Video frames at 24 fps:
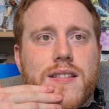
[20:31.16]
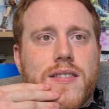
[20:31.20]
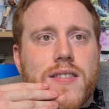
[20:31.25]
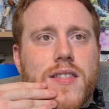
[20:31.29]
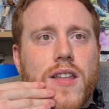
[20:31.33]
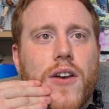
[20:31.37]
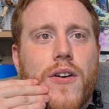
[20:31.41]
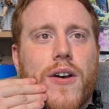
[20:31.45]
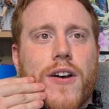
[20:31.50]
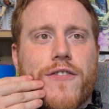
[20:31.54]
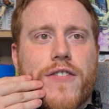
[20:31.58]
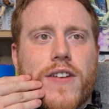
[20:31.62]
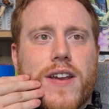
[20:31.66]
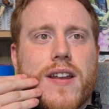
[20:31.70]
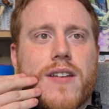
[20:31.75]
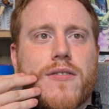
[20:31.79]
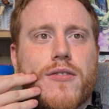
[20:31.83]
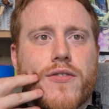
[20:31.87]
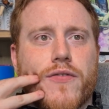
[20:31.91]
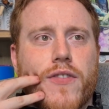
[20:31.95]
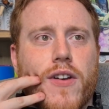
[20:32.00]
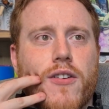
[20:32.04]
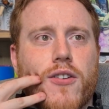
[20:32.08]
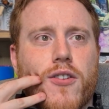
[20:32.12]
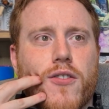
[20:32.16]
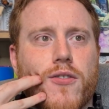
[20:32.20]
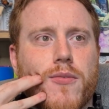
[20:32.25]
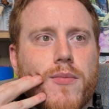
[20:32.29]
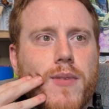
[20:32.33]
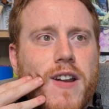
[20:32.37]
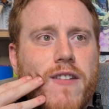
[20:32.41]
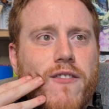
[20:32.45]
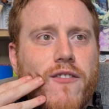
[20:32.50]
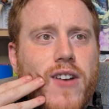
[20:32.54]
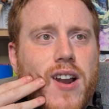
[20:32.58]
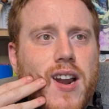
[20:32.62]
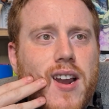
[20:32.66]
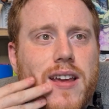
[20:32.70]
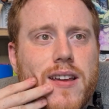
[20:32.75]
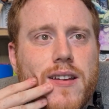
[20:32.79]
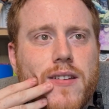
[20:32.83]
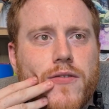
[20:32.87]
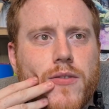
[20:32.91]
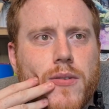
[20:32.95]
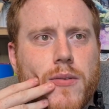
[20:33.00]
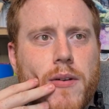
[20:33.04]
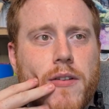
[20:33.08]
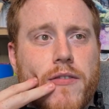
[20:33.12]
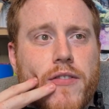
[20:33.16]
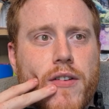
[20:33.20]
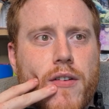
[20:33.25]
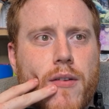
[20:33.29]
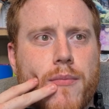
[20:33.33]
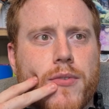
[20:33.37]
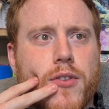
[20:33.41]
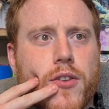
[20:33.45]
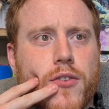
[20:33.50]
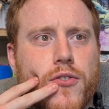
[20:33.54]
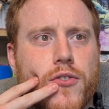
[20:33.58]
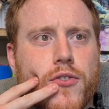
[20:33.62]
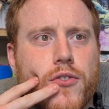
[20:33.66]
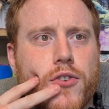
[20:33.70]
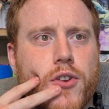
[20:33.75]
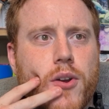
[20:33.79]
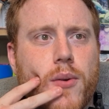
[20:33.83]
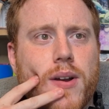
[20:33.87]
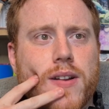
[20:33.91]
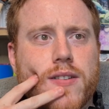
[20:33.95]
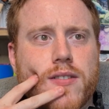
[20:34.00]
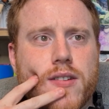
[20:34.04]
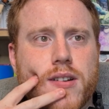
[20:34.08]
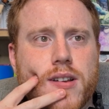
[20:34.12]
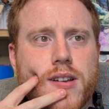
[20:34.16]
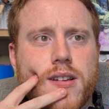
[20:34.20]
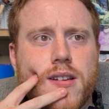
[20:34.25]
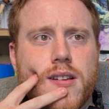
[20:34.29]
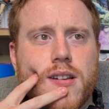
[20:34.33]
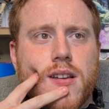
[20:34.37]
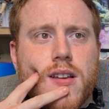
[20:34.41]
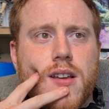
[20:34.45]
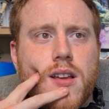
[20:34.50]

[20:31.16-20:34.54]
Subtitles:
No, I think it was very good finale. One of my favourite episodes of the show, actually.